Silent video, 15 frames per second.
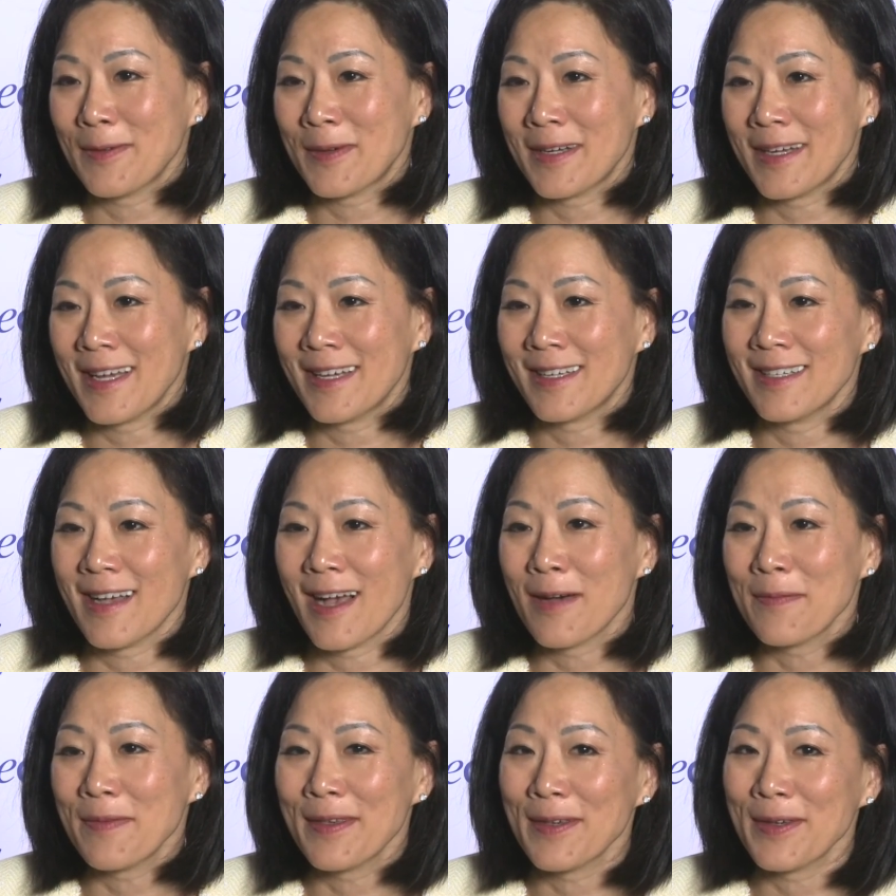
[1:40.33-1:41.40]
we're here to
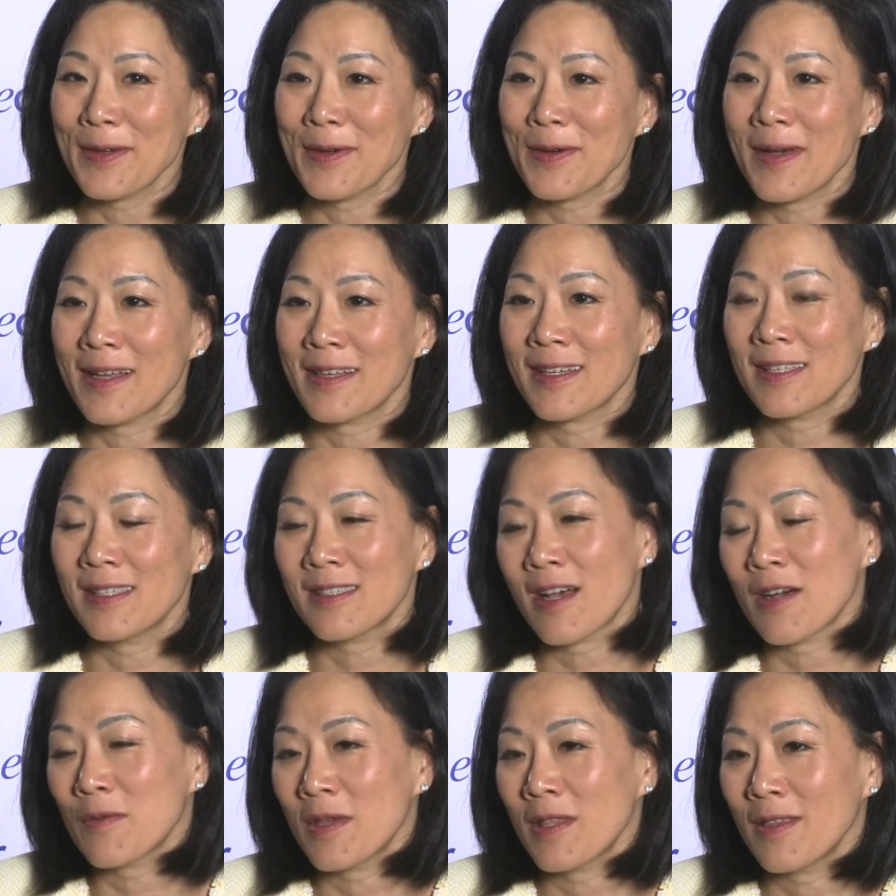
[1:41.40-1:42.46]
help you and
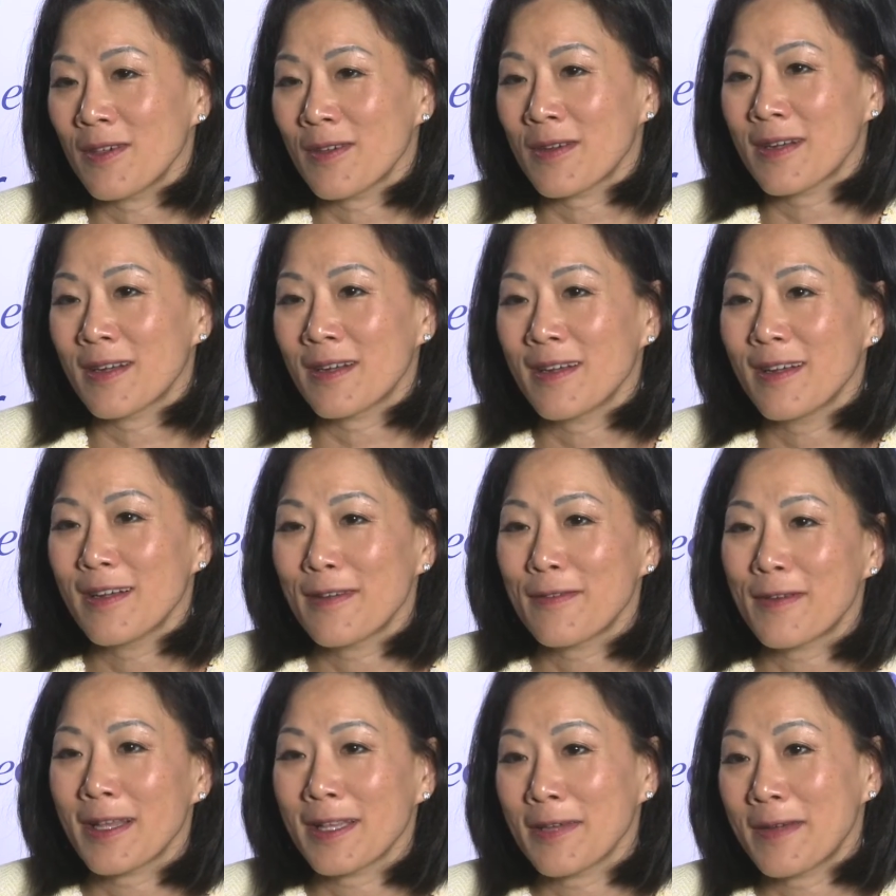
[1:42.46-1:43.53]
consult with your
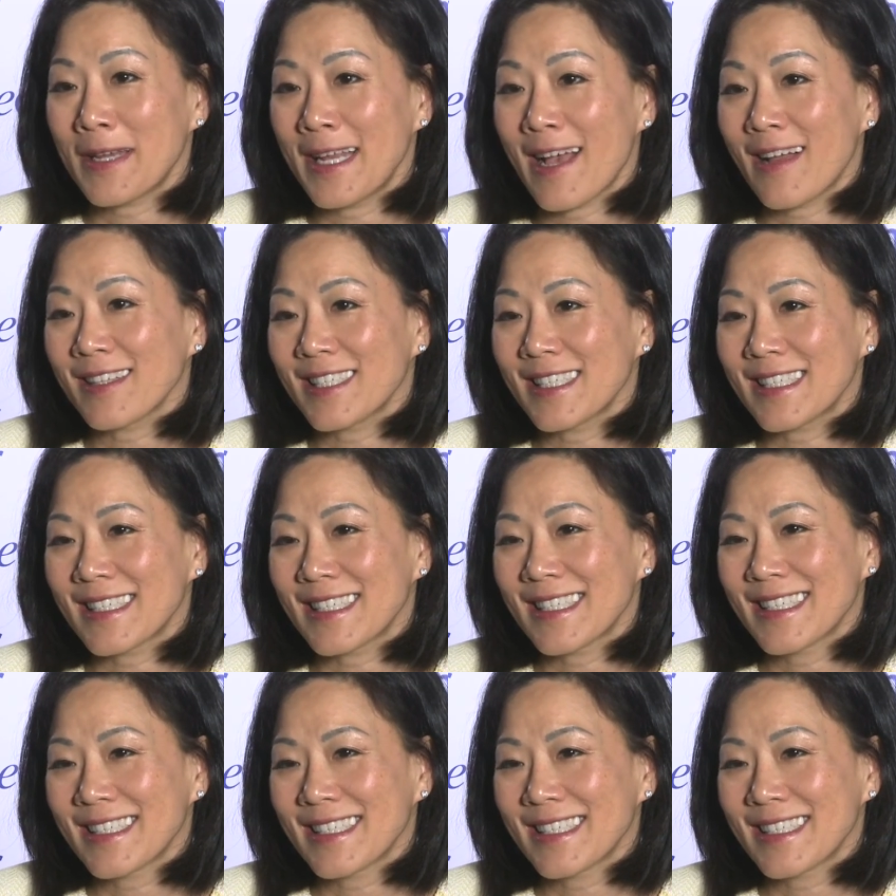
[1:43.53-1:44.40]
friendly radiologist.